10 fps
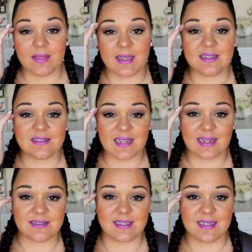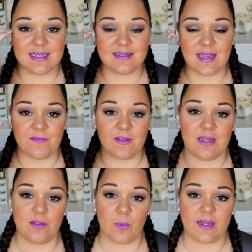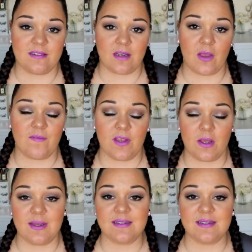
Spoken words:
then a satin is definitely the way to go for you.